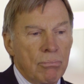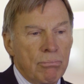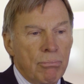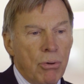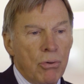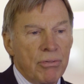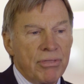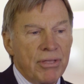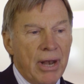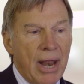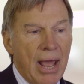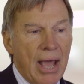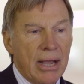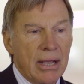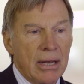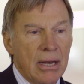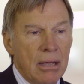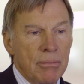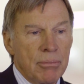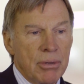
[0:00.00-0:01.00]
both in
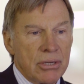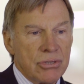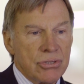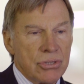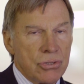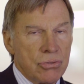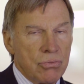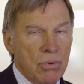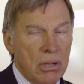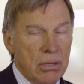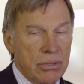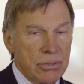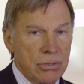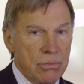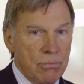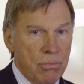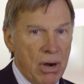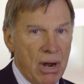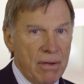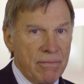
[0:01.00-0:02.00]
academics as well as
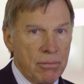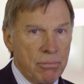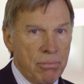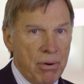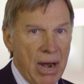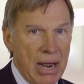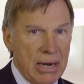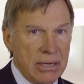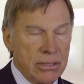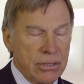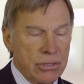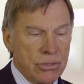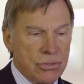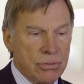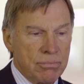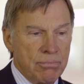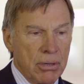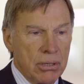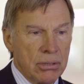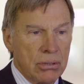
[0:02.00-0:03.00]
in private
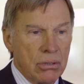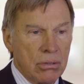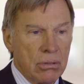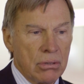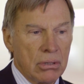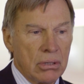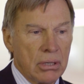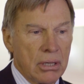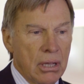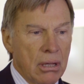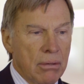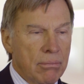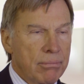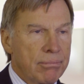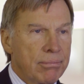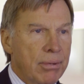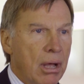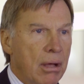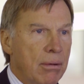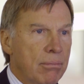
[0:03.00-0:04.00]
practice, but currently
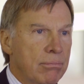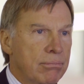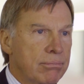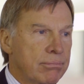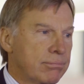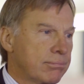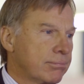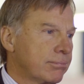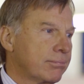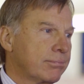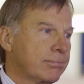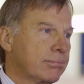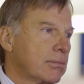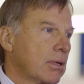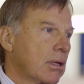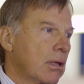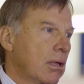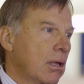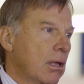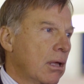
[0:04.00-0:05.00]
I'm
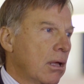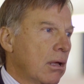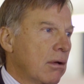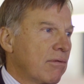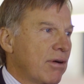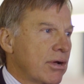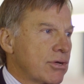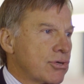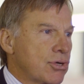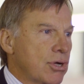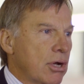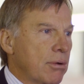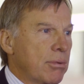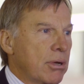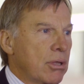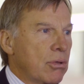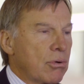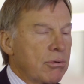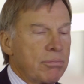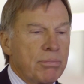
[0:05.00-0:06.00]
vice
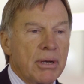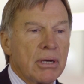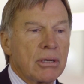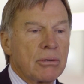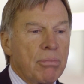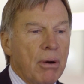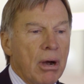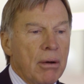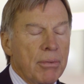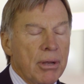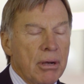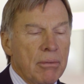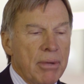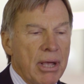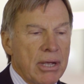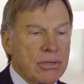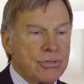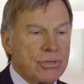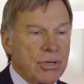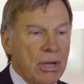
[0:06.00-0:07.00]
chairman of the orthopedic department at
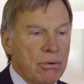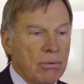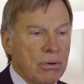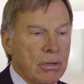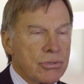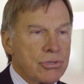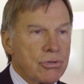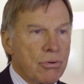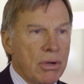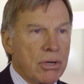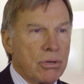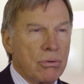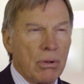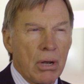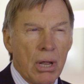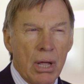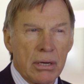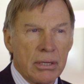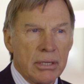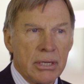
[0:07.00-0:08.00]
Mass General. So I do a
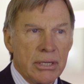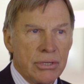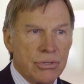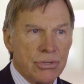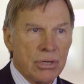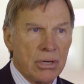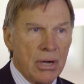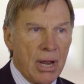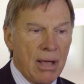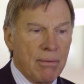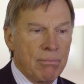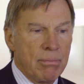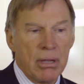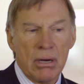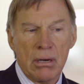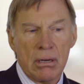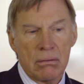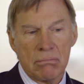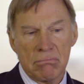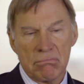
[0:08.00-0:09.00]
lot of teaching, have
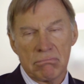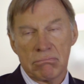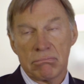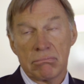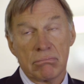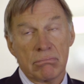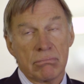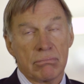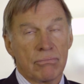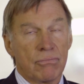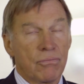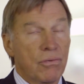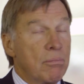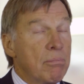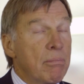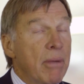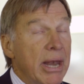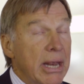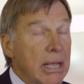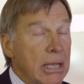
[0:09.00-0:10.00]
been in for
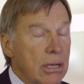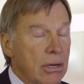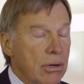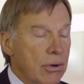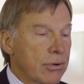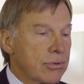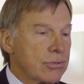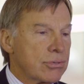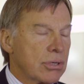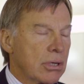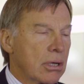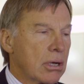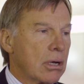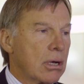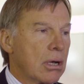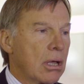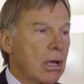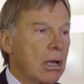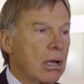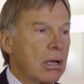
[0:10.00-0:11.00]
many years,
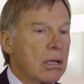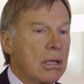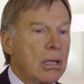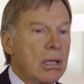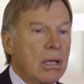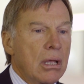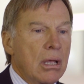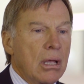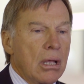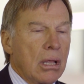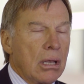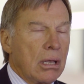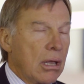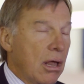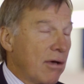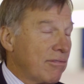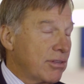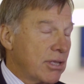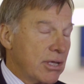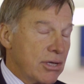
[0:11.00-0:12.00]
and
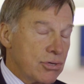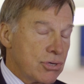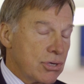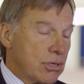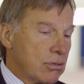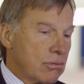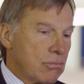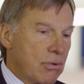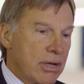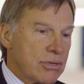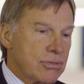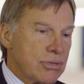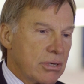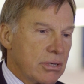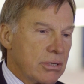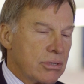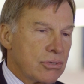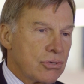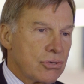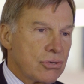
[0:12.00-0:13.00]
love teaching
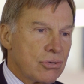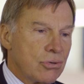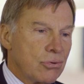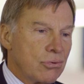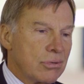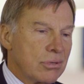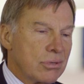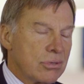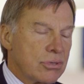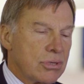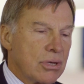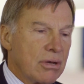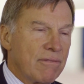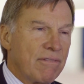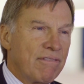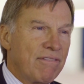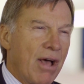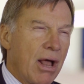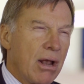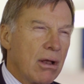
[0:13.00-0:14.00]
residents, students, and
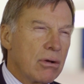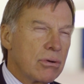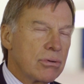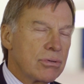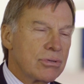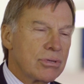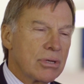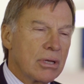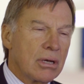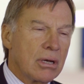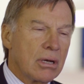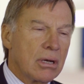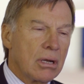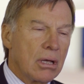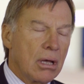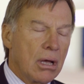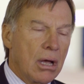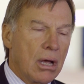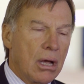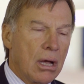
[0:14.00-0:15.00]
fellows, and